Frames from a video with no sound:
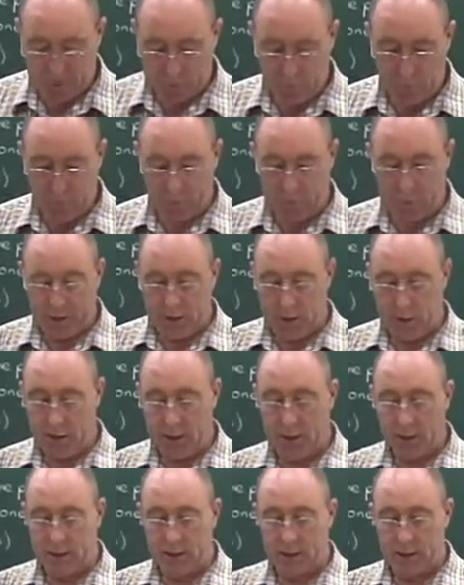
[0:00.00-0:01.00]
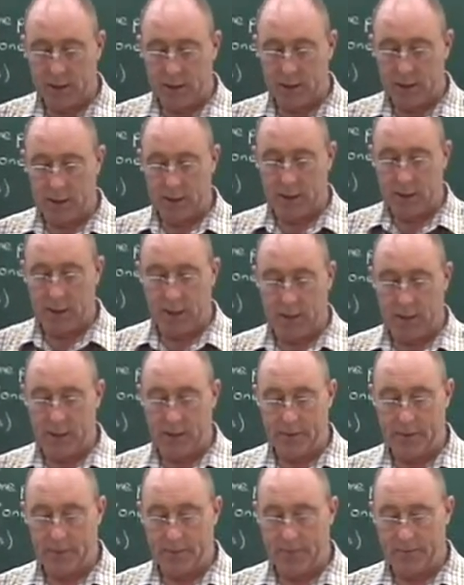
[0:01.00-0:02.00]
And we've been looking at this colour.
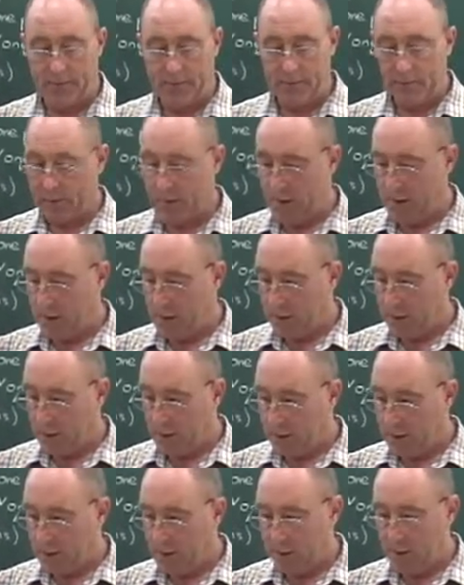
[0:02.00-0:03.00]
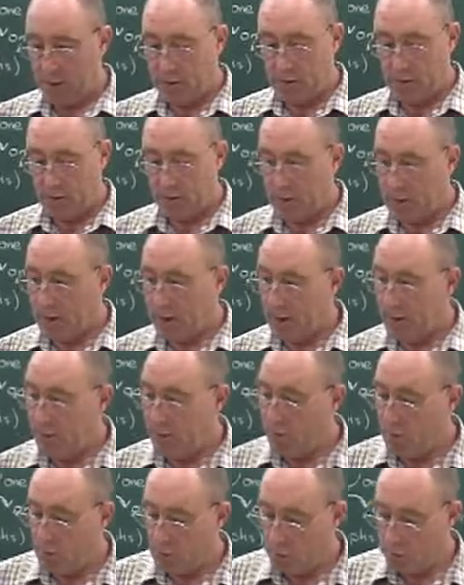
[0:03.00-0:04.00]
Now,
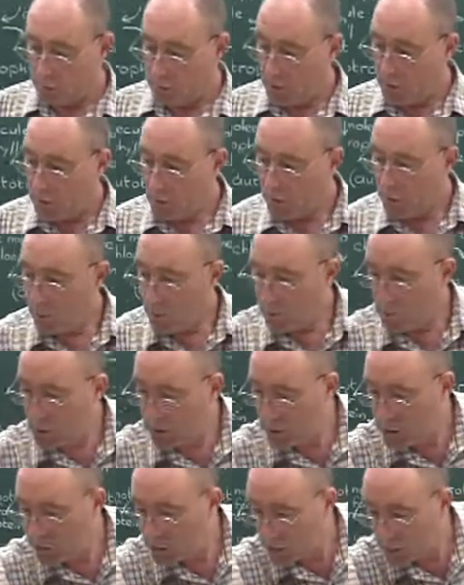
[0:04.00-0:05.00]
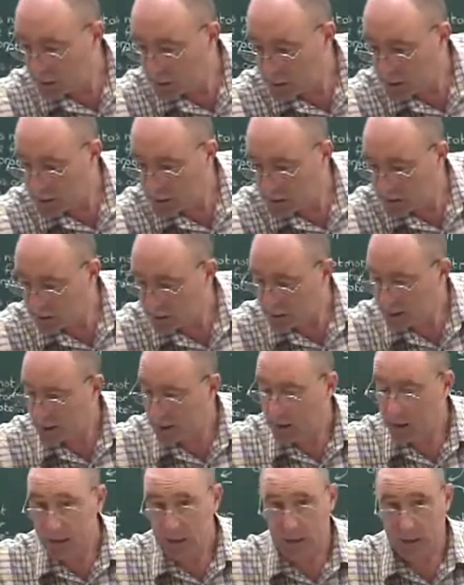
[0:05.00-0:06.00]
if you look at all these sugars, there's
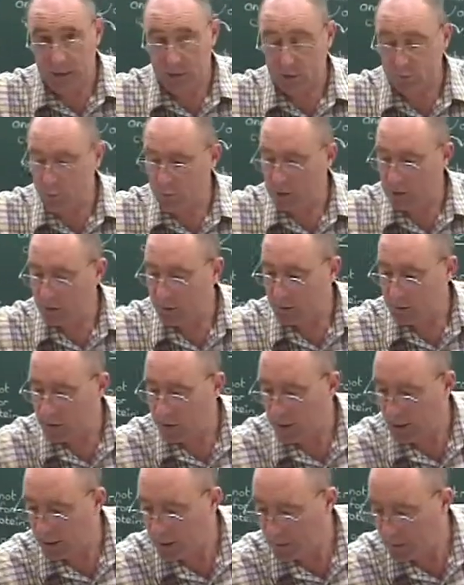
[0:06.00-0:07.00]
a nice brown colour.